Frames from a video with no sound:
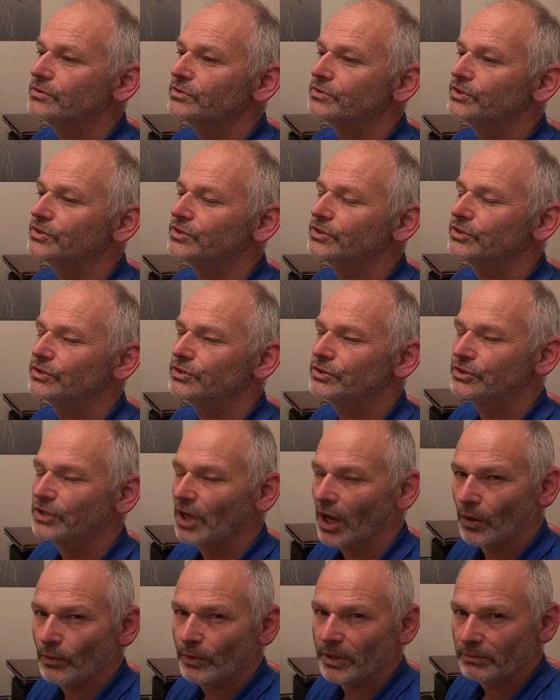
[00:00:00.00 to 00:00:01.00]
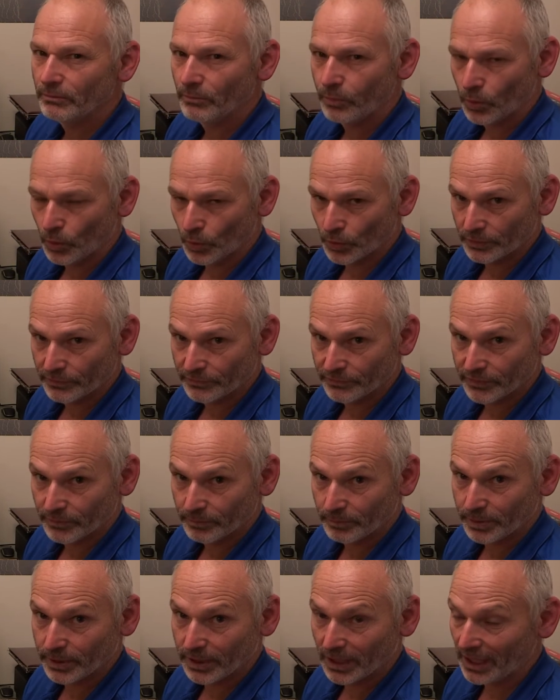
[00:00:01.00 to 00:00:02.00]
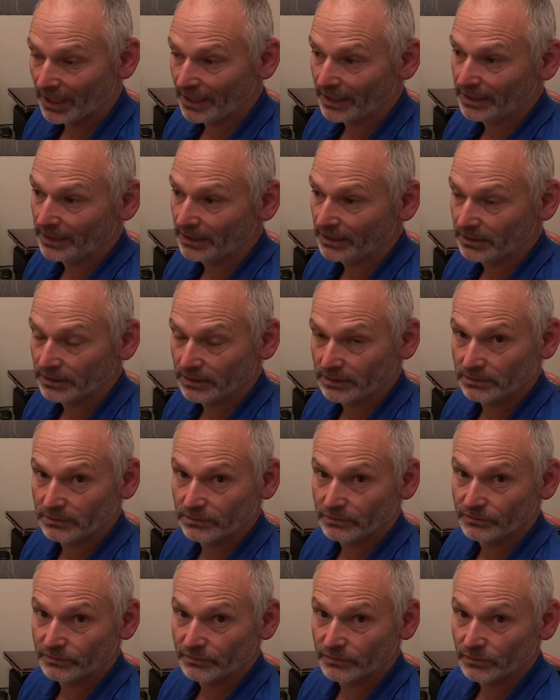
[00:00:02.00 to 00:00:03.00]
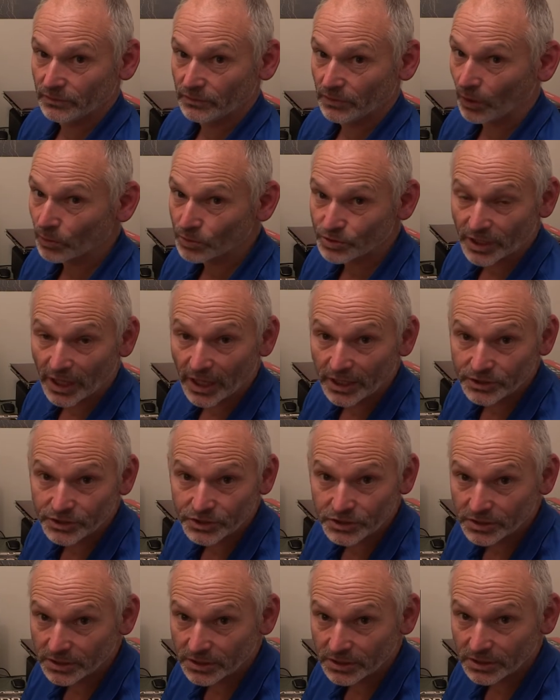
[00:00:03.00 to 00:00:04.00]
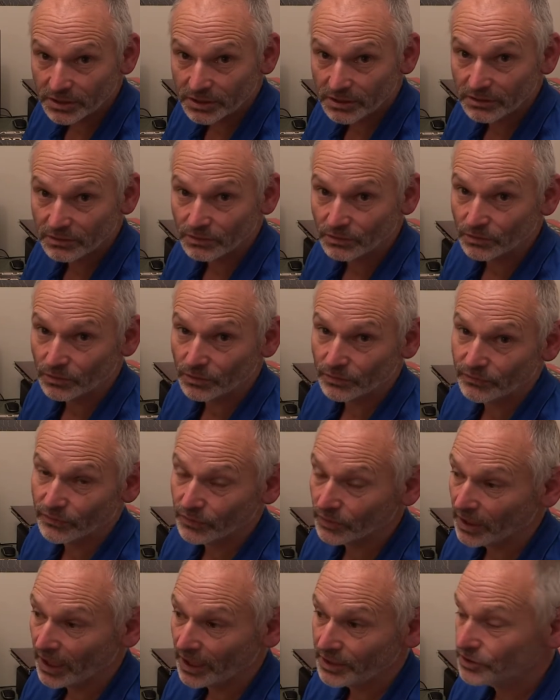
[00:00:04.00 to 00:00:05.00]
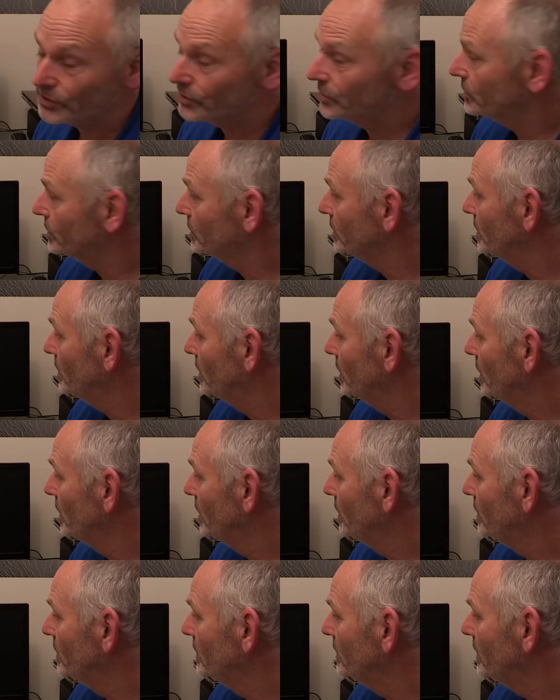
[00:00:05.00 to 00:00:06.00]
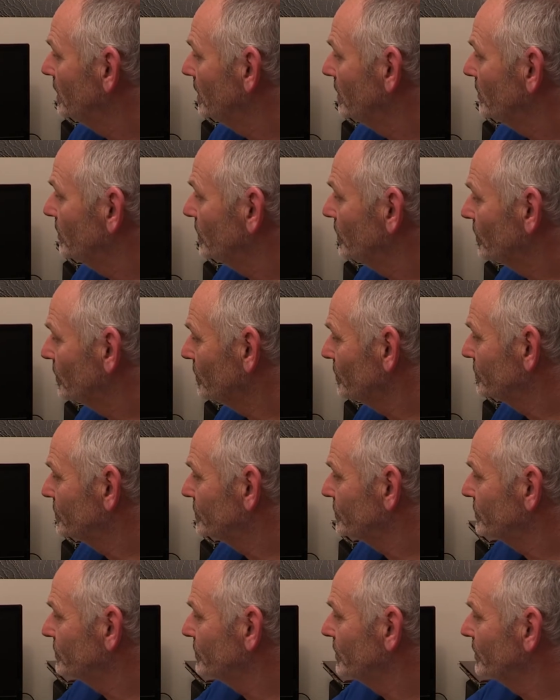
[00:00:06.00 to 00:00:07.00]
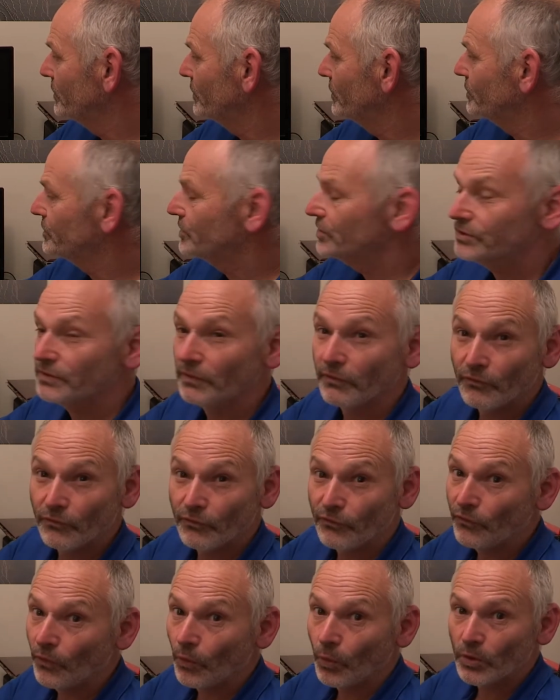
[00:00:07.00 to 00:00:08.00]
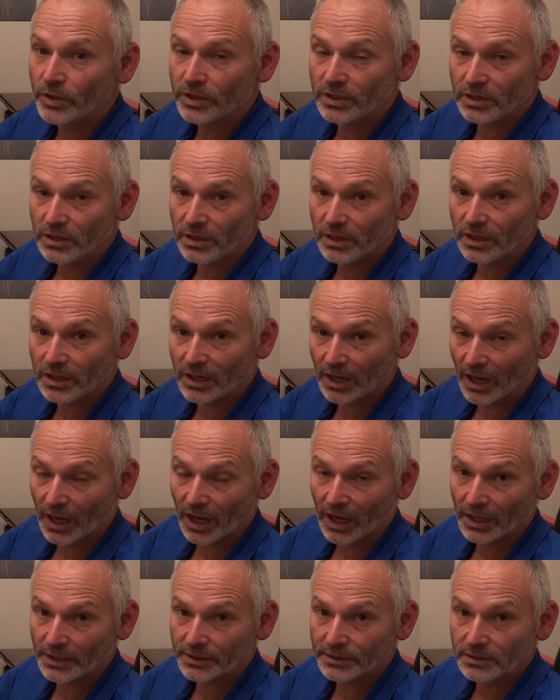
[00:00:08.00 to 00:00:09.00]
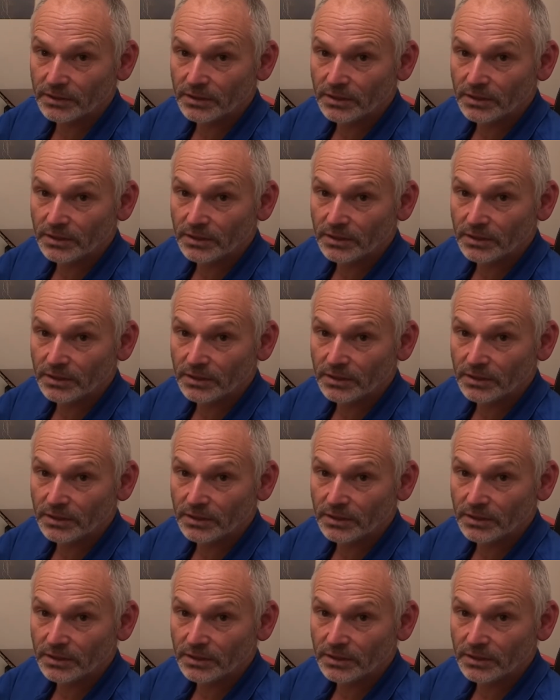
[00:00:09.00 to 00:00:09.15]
so important for playing Ultra HD or Full HD, because this is a 4 gig card